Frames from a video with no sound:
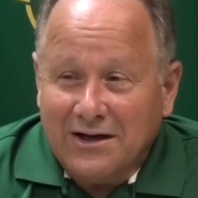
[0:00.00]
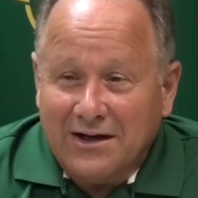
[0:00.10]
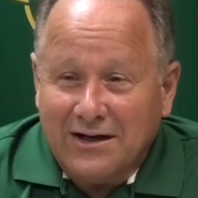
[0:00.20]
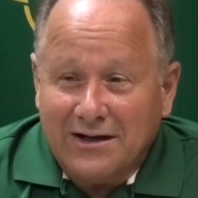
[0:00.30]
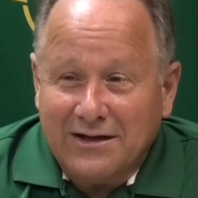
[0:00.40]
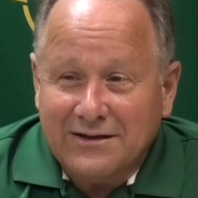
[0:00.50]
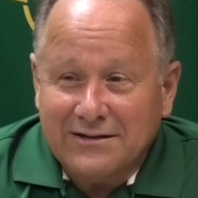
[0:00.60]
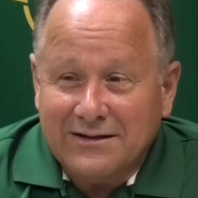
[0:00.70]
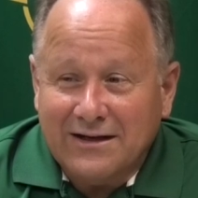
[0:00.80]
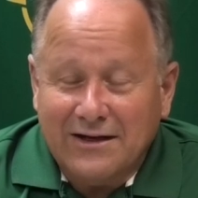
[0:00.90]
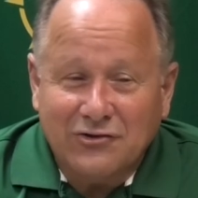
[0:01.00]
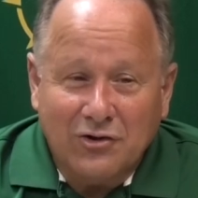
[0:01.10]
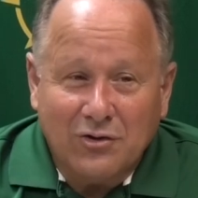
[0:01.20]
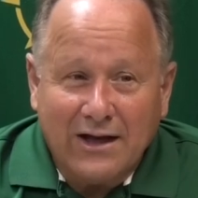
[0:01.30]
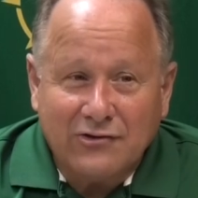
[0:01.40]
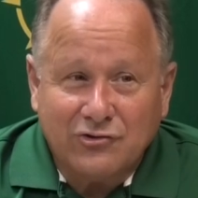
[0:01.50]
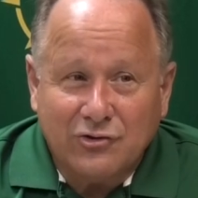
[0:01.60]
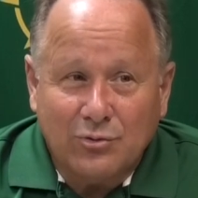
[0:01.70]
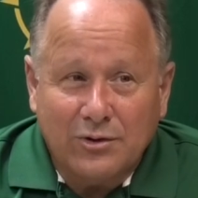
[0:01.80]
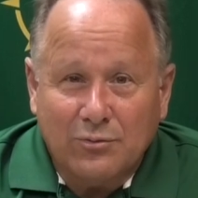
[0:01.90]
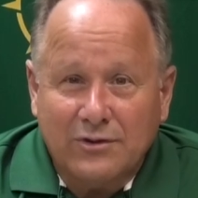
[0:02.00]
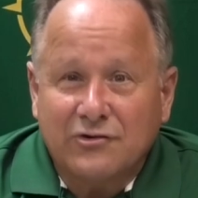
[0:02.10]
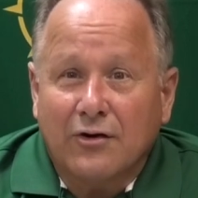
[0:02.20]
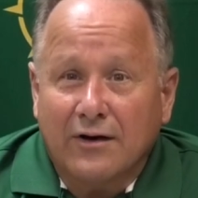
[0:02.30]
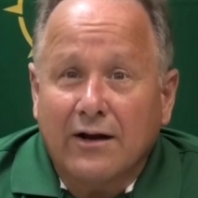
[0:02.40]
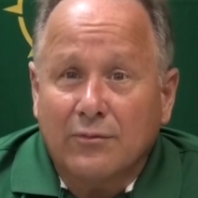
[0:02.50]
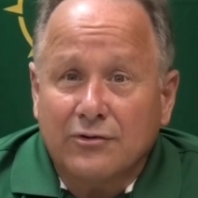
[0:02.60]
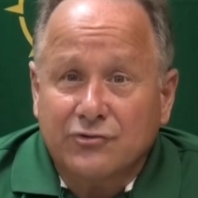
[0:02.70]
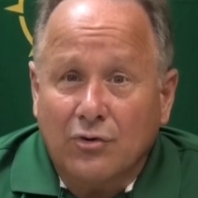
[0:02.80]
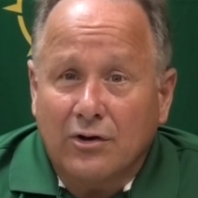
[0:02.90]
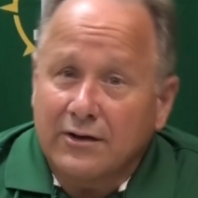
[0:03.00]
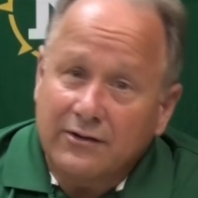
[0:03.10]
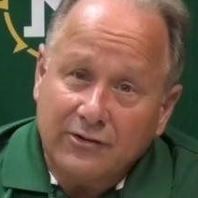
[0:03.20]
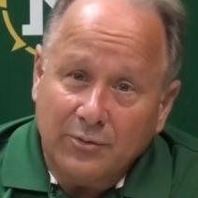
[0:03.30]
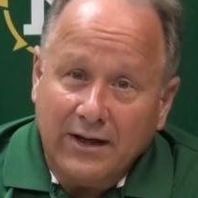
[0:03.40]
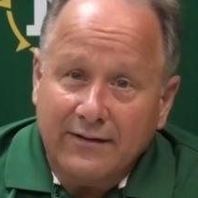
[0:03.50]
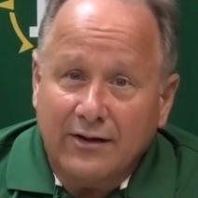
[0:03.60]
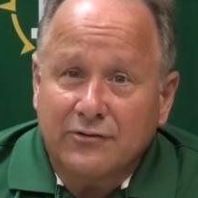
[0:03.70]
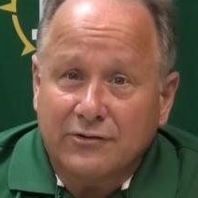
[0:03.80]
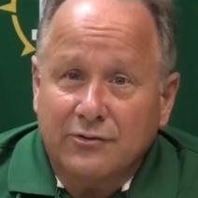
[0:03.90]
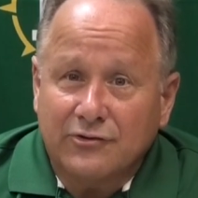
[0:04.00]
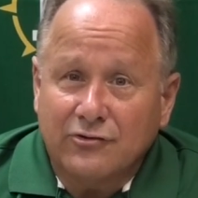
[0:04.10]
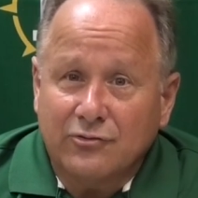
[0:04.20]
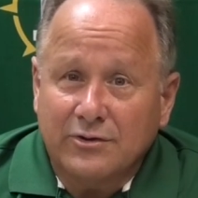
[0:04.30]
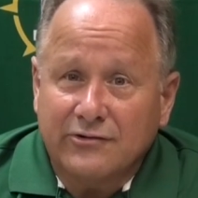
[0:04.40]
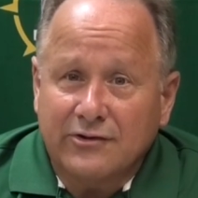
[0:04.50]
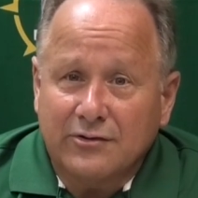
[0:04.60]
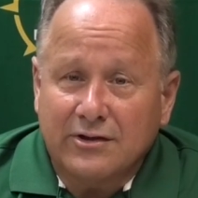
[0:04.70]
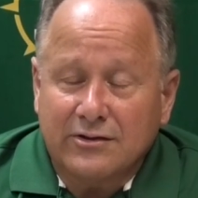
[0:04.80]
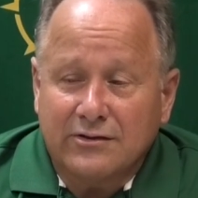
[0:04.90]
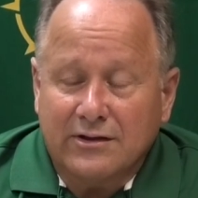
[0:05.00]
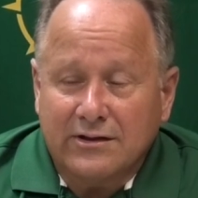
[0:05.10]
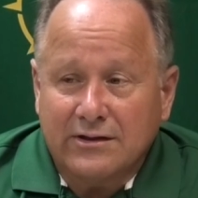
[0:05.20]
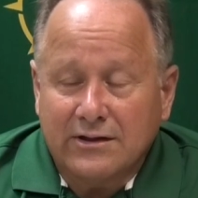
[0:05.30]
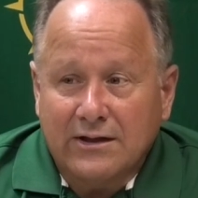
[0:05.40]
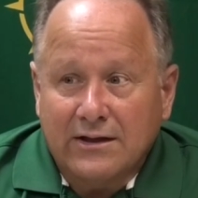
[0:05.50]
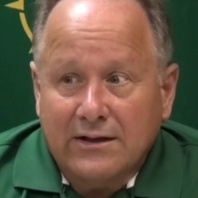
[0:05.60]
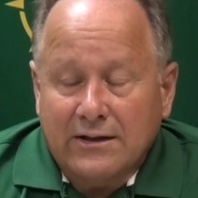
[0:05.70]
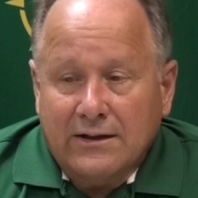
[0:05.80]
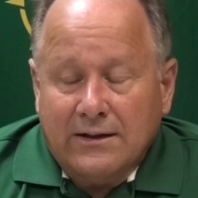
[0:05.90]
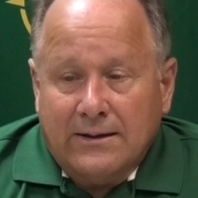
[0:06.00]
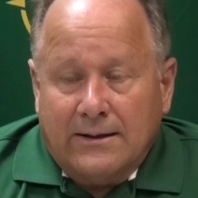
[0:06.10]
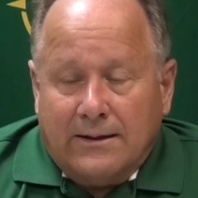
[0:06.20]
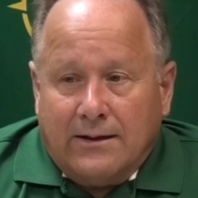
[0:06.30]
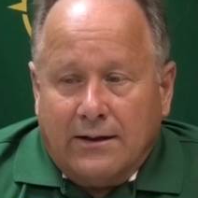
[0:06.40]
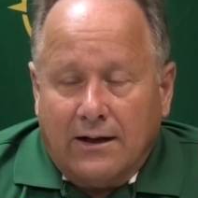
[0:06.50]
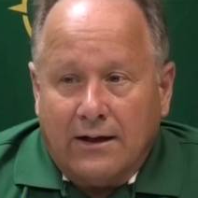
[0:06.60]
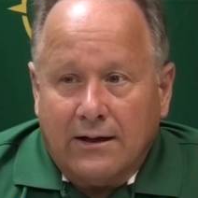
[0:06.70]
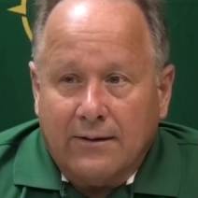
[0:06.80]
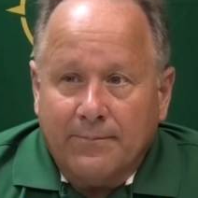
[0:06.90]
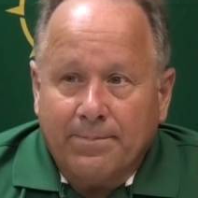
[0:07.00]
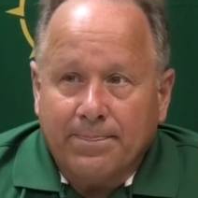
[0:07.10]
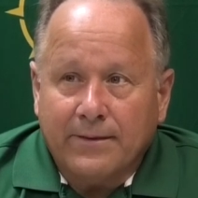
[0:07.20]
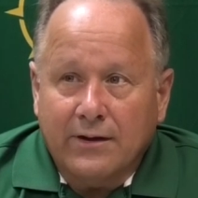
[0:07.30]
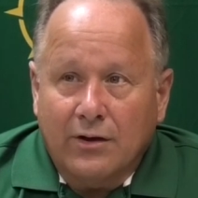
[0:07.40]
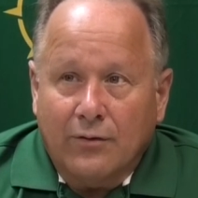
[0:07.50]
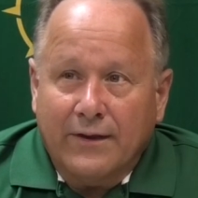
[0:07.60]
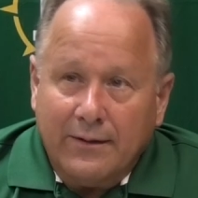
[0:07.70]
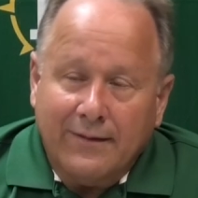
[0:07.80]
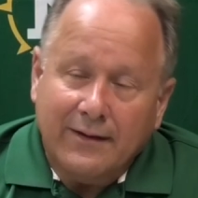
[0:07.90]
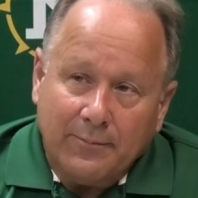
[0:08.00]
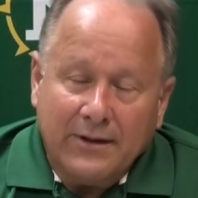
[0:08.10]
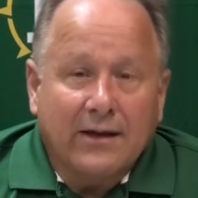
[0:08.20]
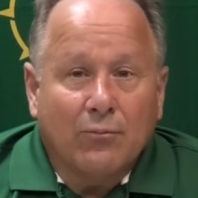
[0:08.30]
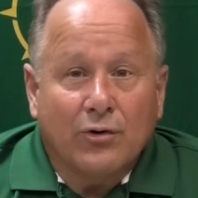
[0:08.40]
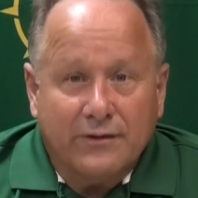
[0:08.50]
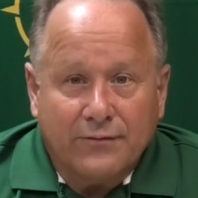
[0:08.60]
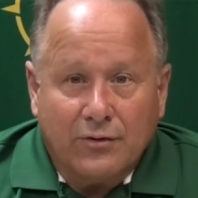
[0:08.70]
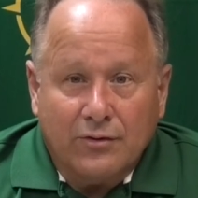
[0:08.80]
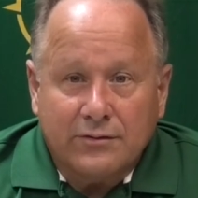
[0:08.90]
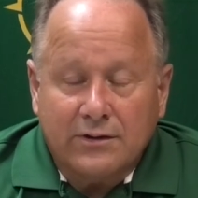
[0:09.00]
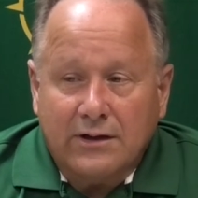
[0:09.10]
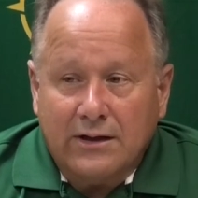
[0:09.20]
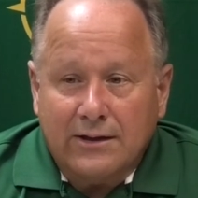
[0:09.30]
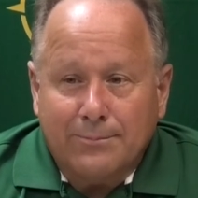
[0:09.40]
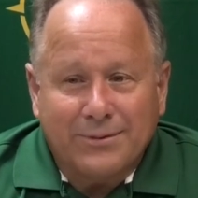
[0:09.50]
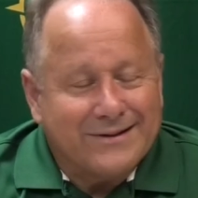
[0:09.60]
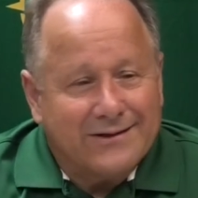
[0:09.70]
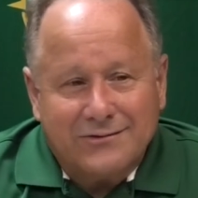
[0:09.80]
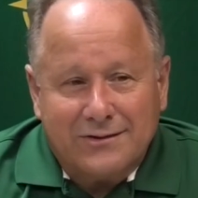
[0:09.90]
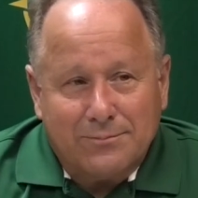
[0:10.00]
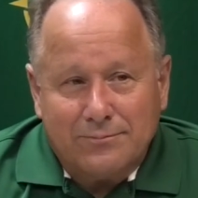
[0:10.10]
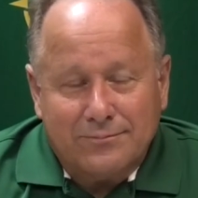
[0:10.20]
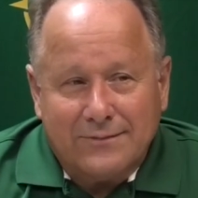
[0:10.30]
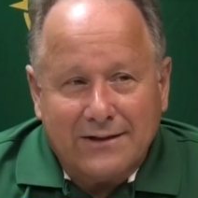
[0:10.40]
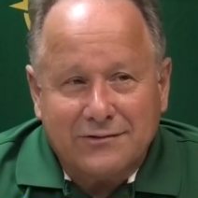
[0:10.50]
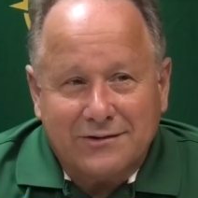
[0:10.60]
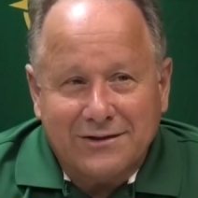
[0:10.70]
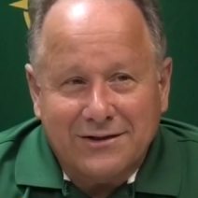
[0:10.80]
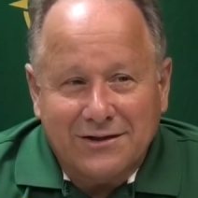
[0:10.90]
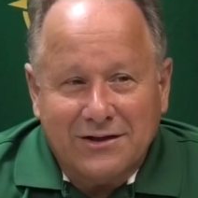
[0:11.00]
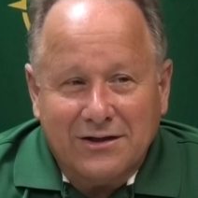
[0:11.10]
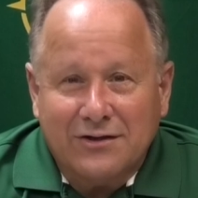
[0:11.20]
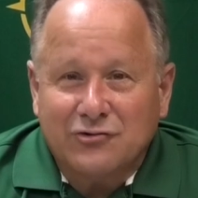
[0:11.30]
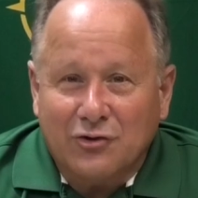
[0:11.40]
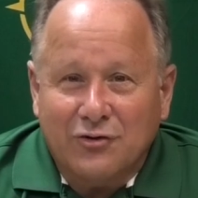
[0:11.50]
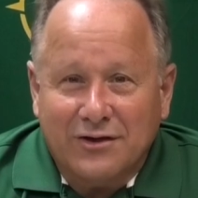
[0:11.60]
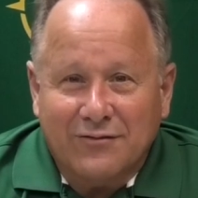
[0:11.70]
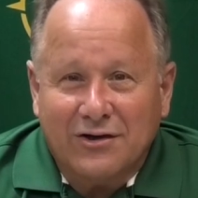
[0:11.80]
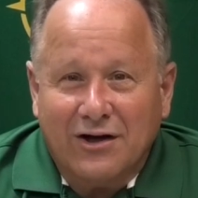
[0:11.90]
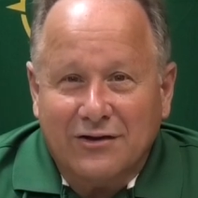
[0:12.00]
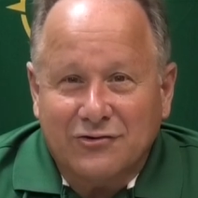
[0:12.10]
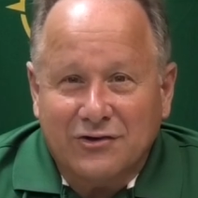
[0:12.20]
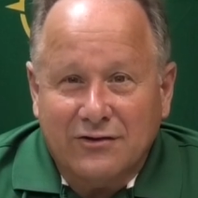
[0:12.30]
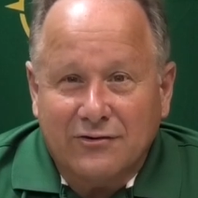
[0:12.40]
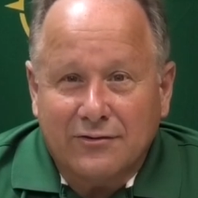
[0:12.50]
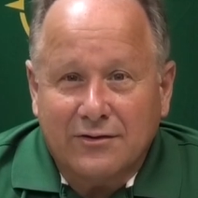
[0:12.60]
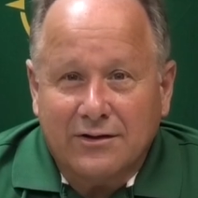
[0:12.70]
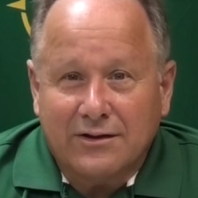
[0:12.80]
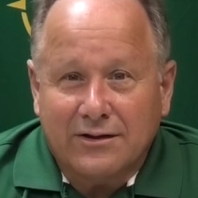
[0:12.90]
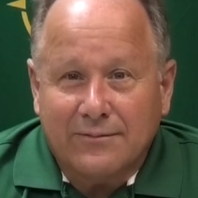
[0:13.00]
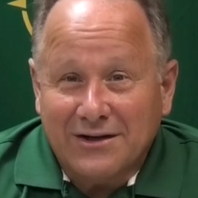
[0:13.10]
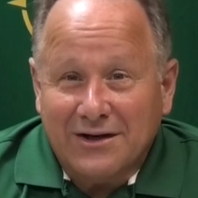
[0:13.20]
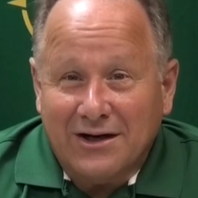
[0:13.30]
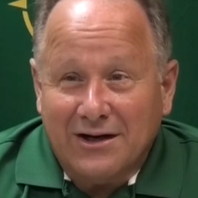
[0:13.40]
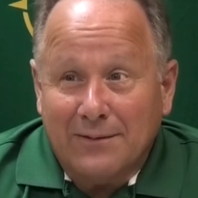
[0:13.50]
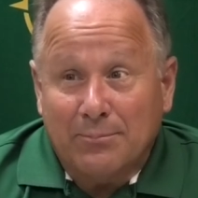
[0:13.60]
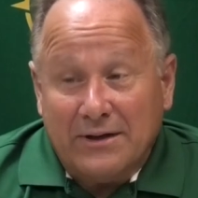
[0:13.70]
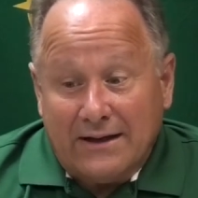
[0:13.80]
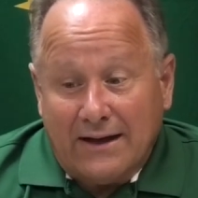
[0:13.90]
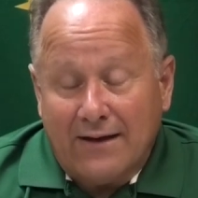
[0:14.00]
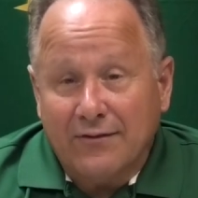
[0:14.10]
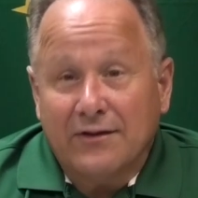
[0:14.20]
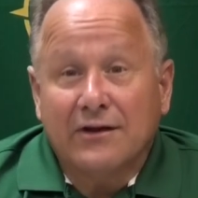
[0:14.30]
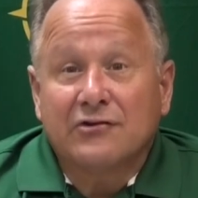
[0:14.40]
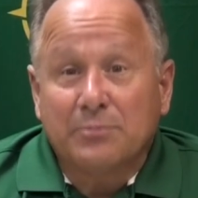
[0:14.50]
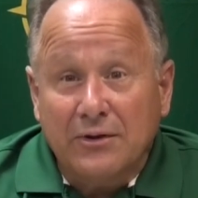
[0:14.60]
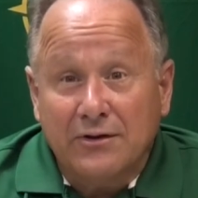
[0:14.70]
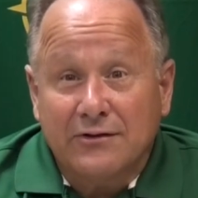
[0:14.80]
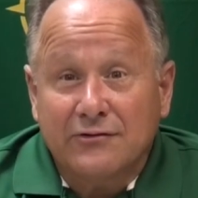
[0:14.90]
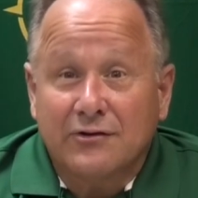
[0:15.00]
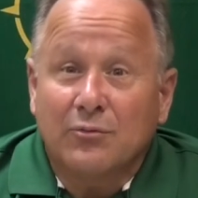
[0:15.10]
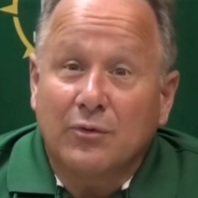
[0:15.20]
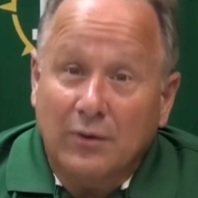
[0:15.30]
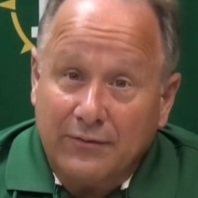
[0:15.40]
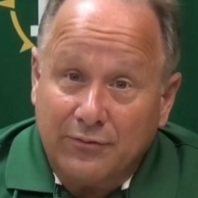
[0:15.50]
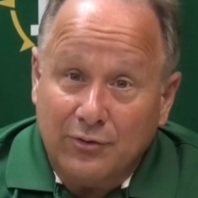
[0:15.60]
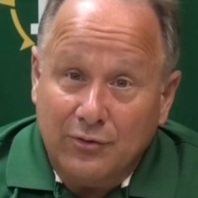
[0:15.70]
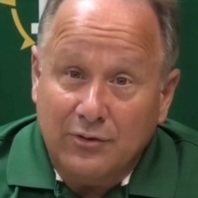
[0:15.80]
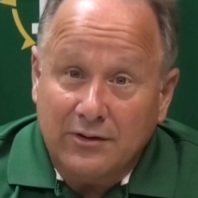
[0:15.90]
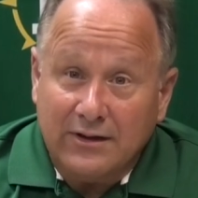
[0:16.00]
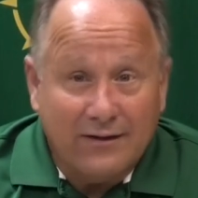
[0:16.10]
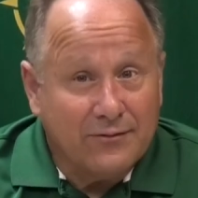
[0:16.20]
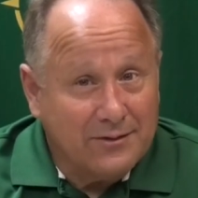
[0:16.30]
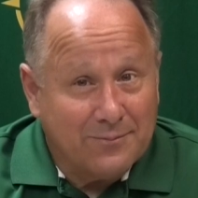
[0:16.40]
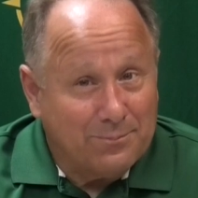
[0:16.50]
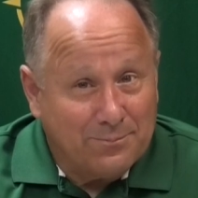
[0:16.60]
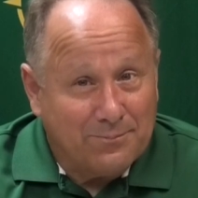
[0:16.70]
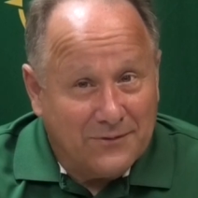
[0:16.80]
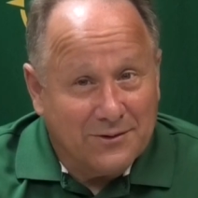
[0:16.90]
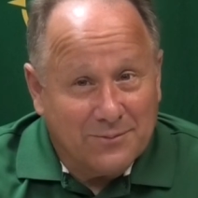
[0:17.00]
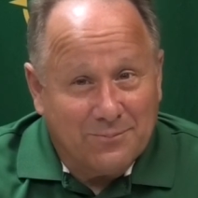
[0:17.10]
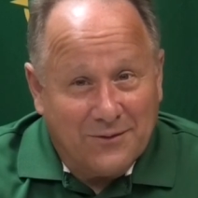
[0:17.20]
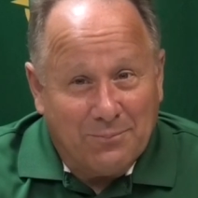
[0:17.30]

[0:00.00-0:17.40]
Uh, and as you know, last year we, we started out real strong, and until we had those, those injuries, it, it uh, um, you know, then it, then it, became more difficult. Uh, but that's the, that's the uh, uncertainty of a college season. Um, uh, but having the experience that we went through, even the, the, the